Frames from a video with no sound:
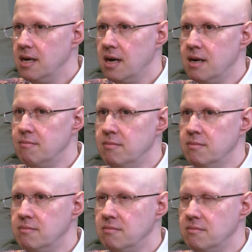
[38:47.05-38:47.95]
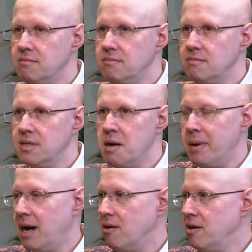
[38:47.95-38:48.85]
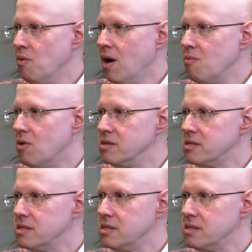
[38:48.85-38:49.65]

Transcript: about who I was.